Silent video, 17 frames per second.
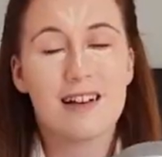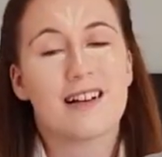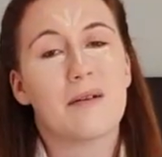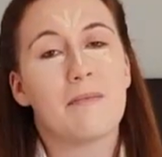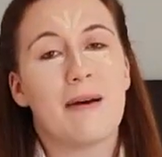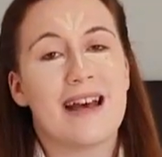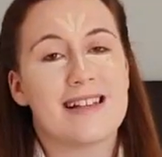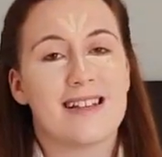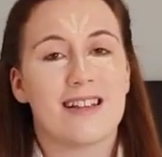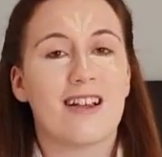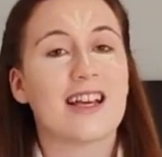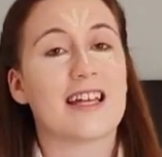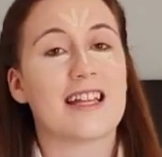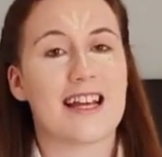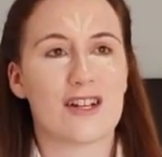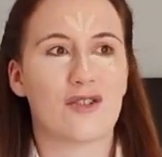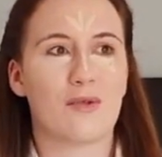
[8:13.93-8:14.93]
Compared to like
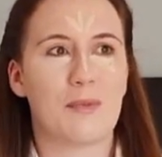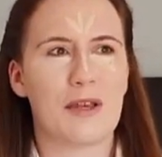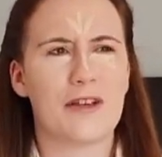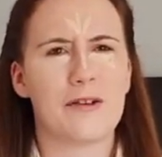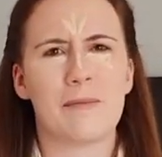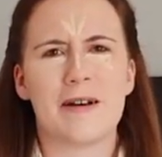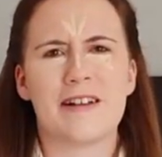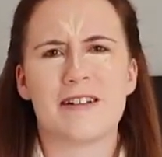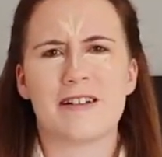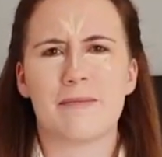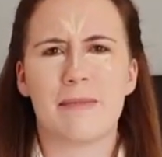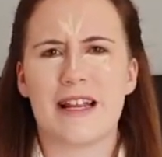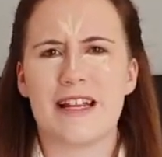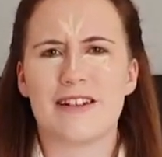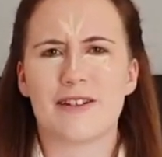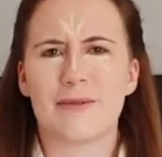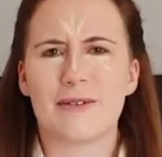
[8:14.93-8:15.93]
an actual beauty
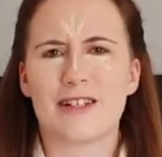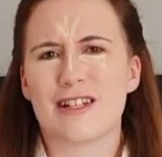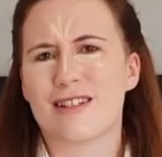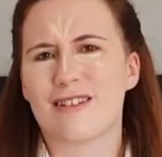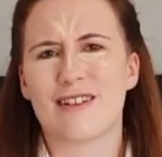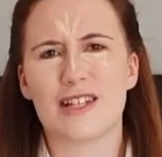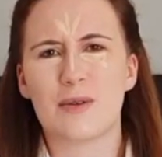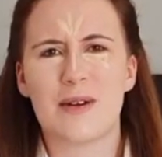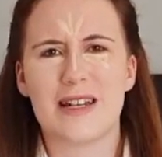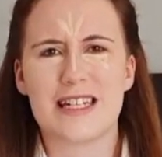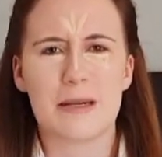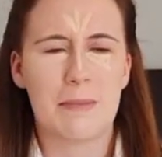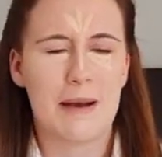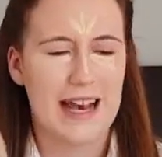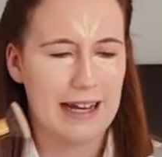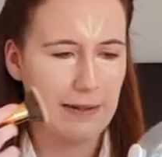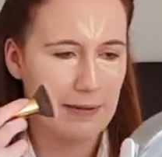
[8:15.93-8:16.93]
blender, which is like
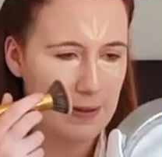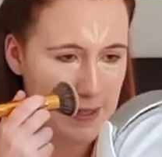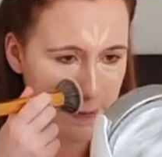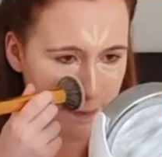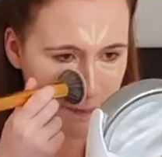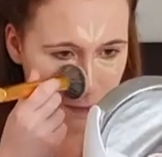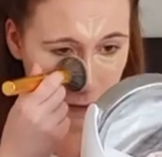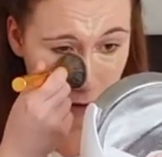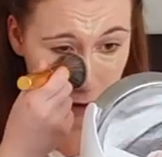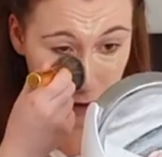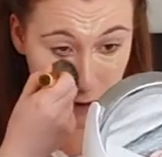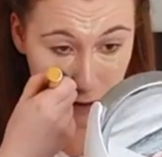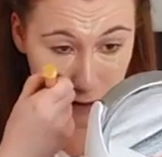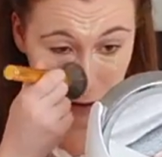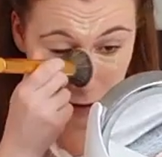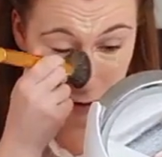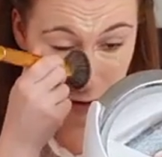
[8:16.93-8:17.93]
£20.
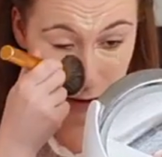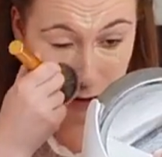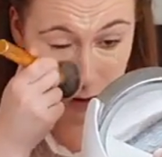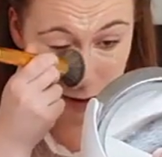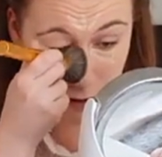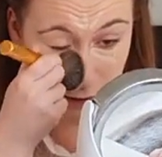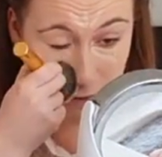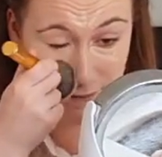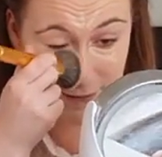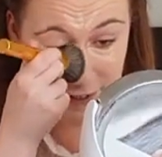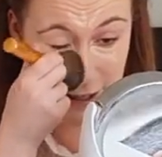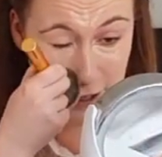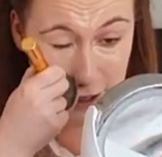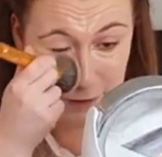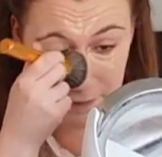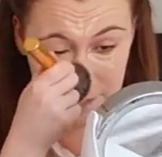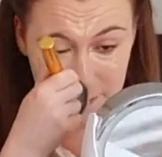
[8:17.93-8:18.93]
You
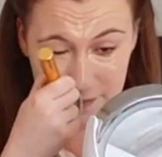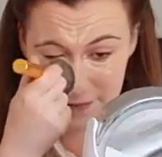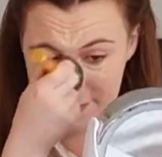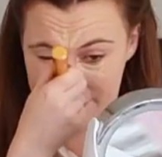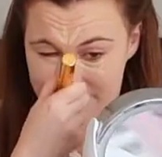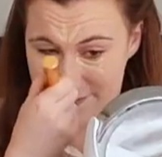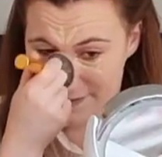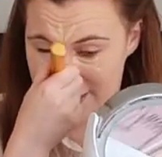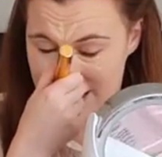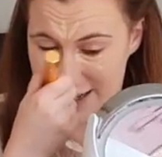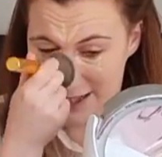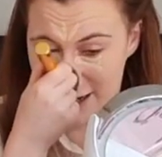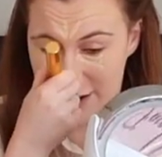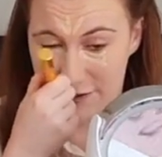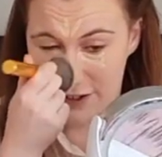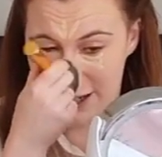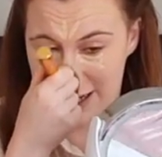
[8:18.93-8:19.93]
know, that's
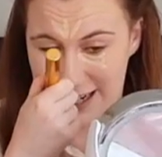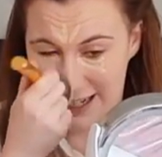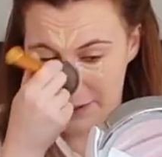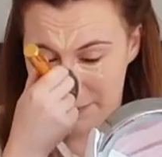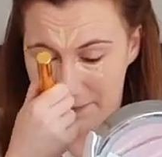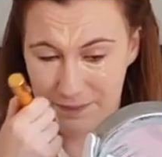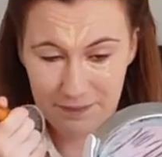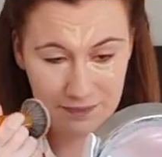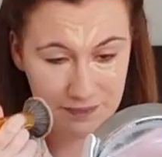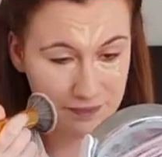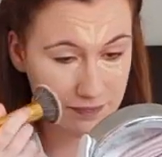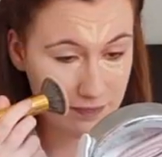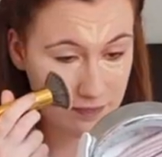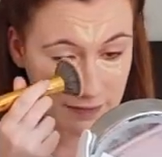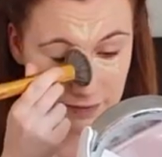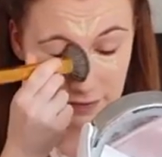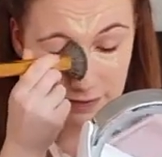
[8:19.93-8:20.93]
definitely
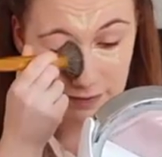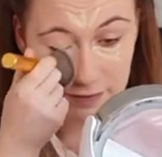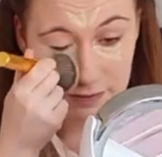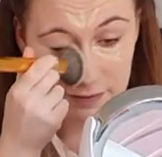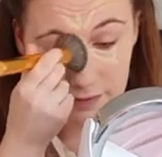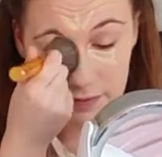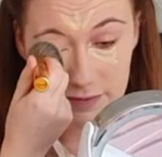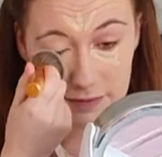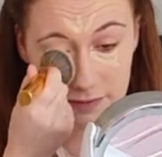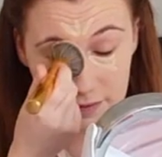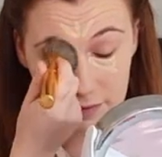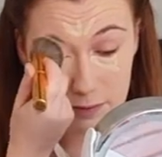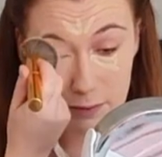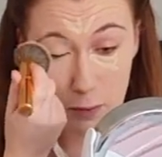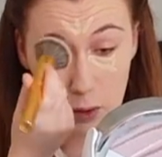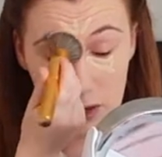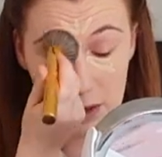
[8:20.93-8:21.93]

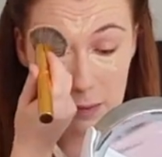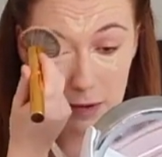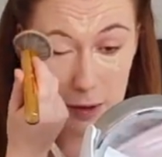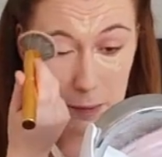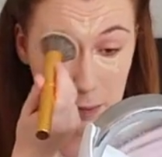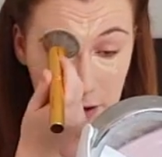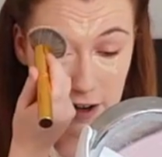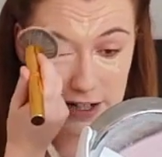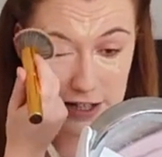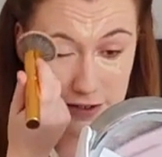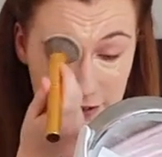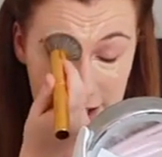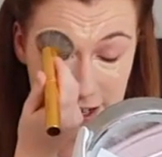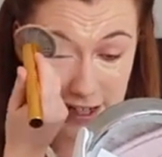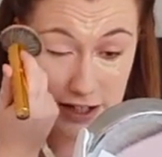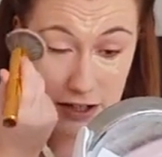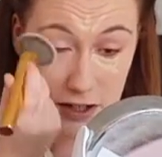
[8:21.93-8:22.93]
more in my price
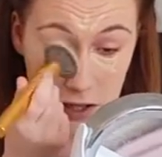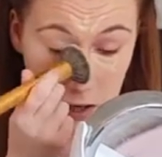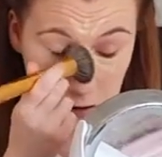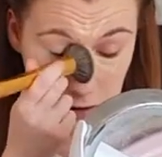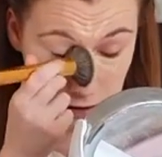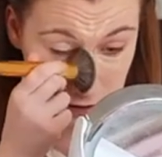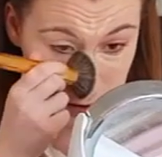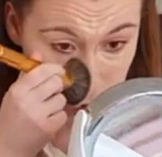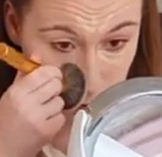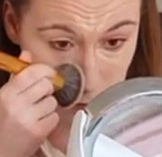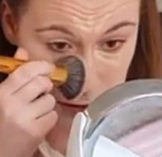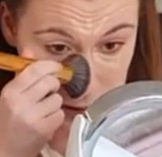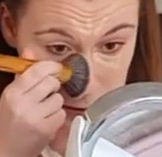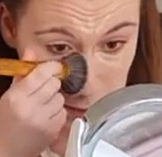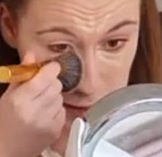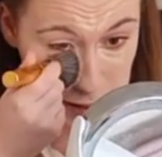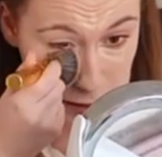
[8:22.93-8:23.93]
range. I don't want
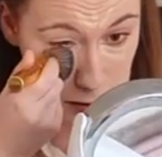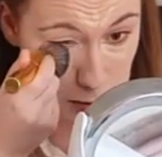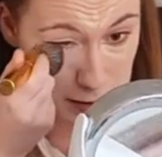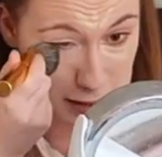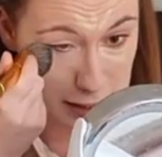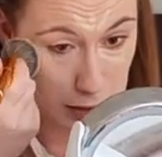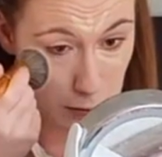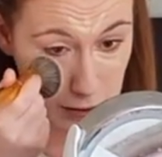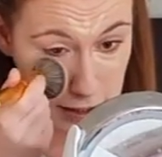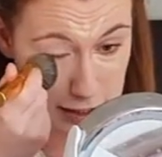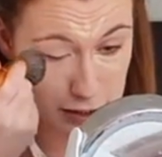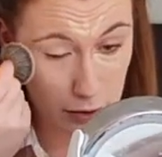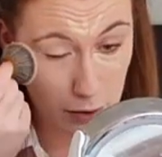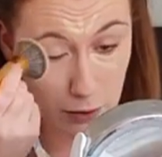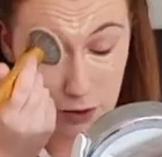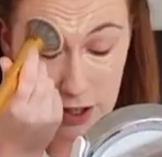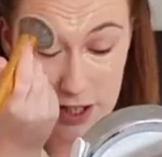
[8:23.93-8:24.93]
to spend 20 quid
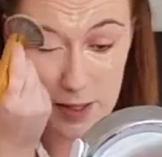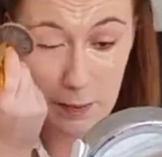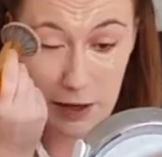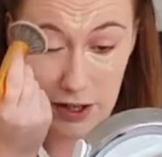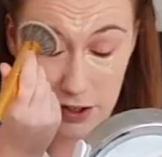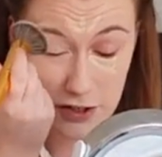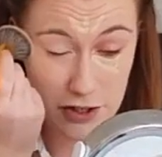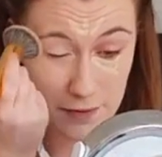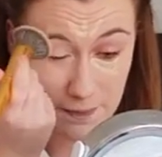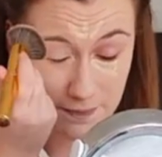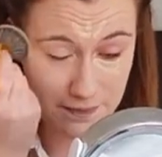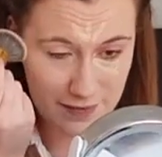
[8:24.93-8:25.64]
on a sponge.